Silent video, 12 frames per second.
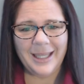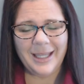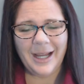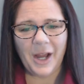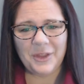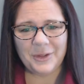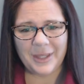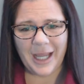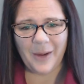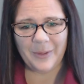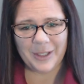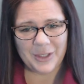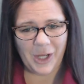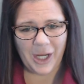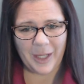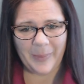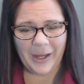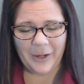The other thing I want to
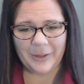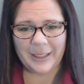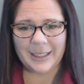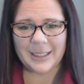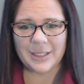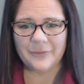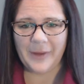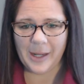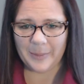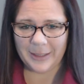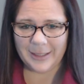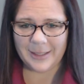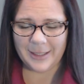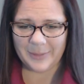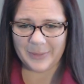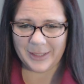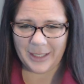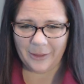talk about is families
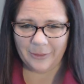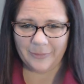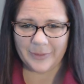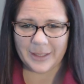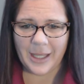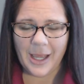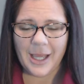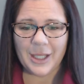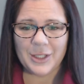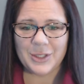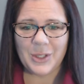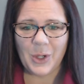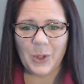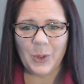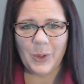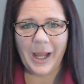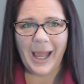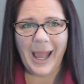themselves.
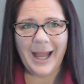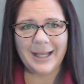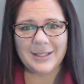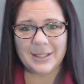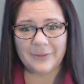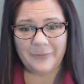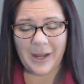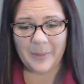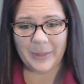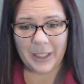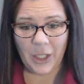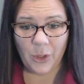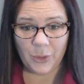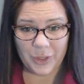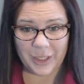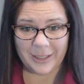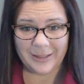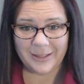So as family
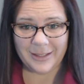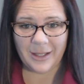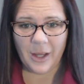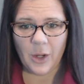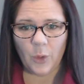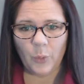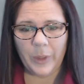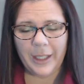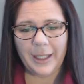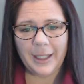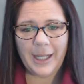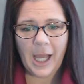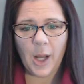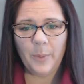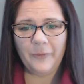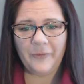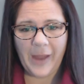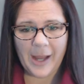coaches, we can
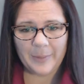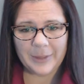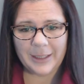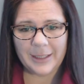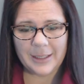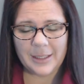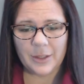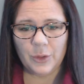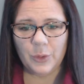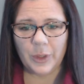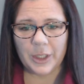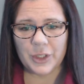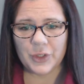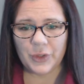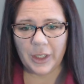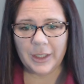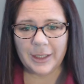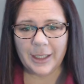help families who are
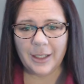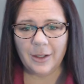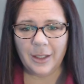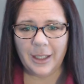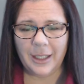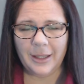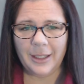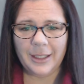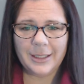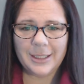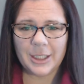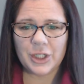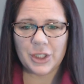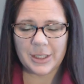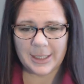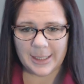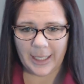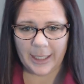struggling in the
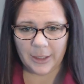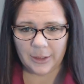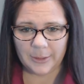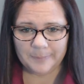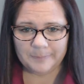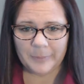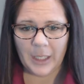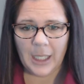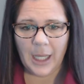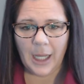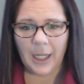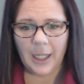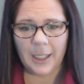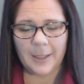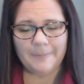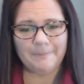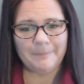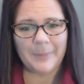addiction cycle.
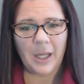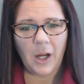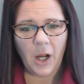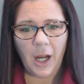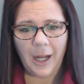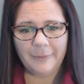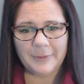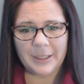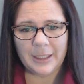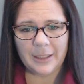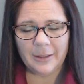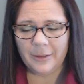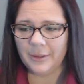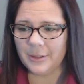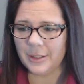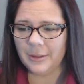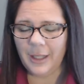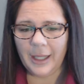Um, often
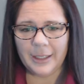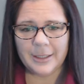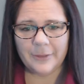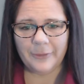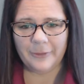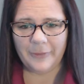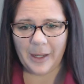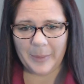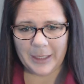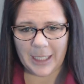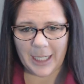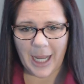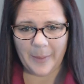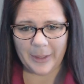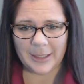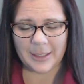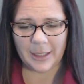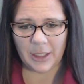there's a lot of different family
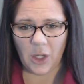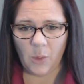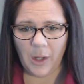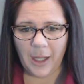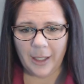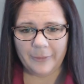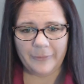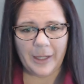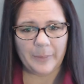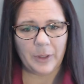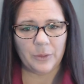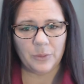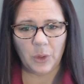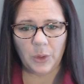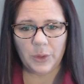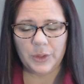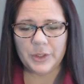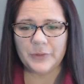dynamics that go on, family
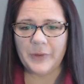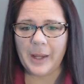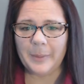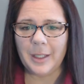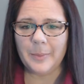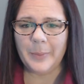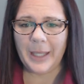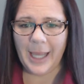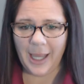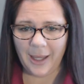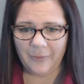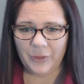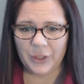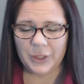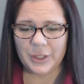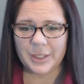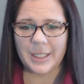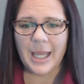roles, family
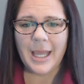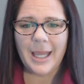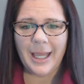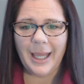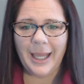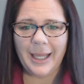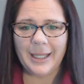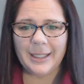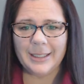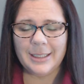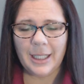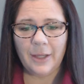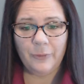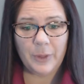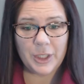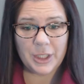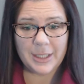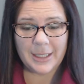behaviors. And if
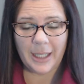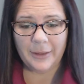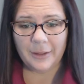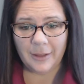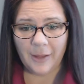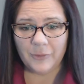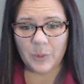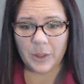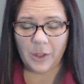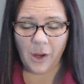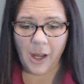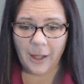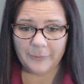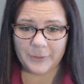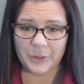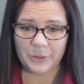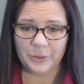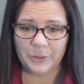we just send the loved one off
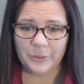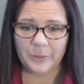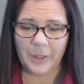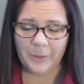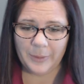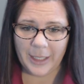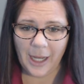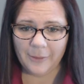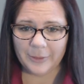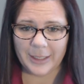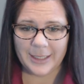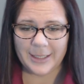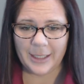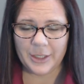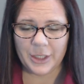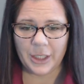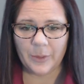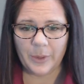to a recovery
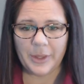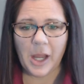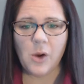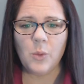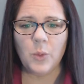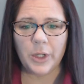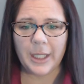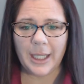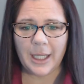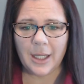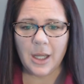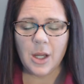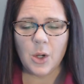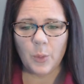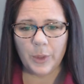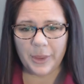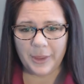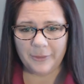center without working
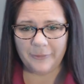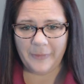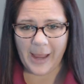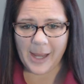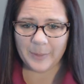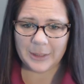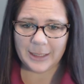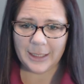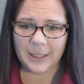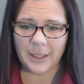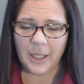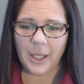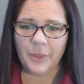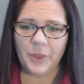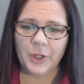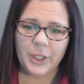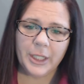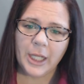with the family,
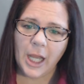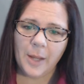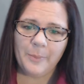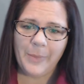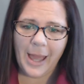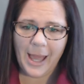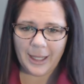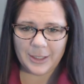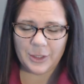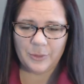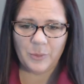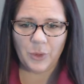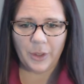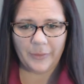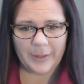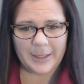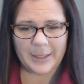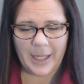they're going to come back to more of
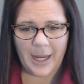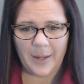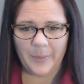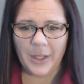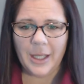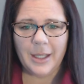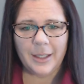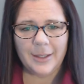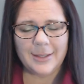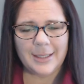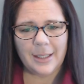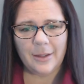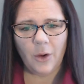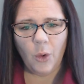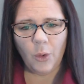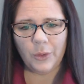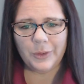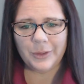the same. You see, the
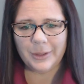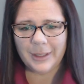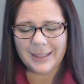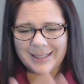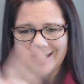whole